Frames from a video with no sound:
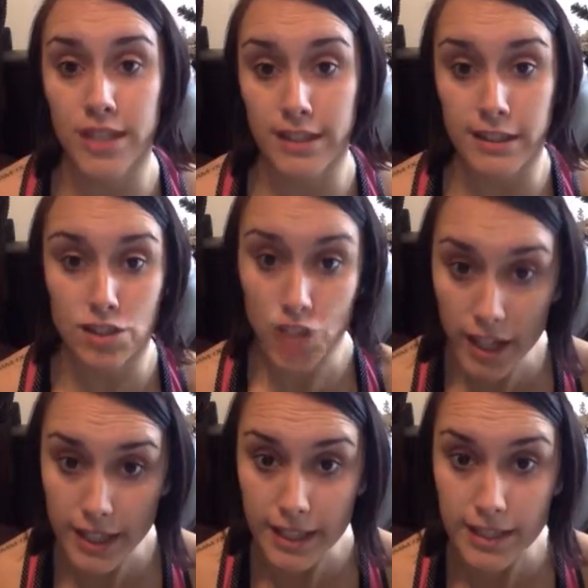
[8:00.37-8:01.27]
daily
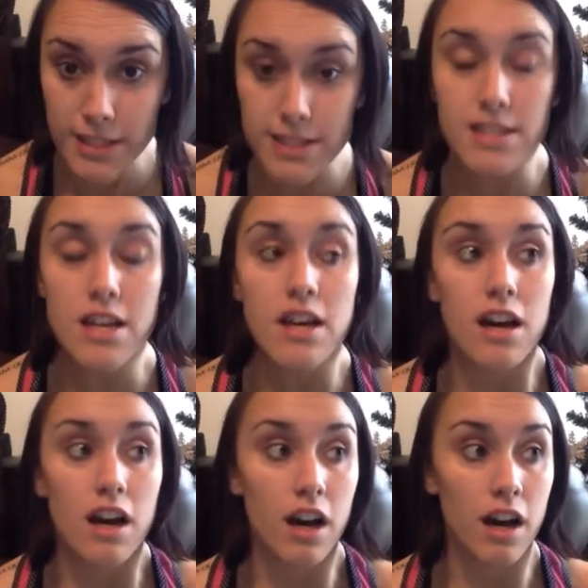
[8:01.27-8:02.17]
check-ins,
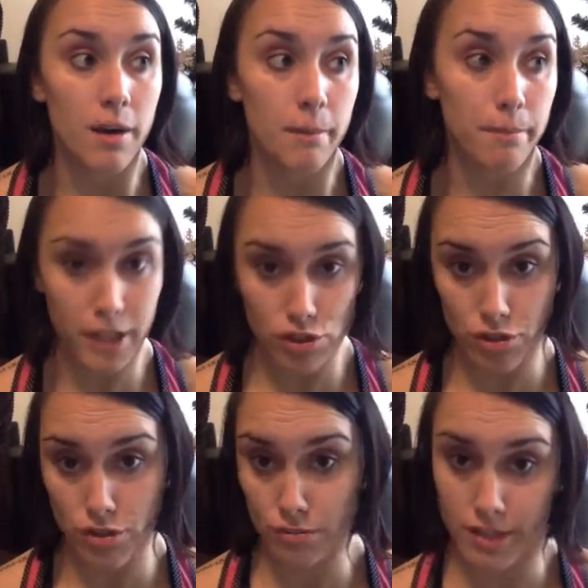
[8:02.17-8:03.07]
pictures,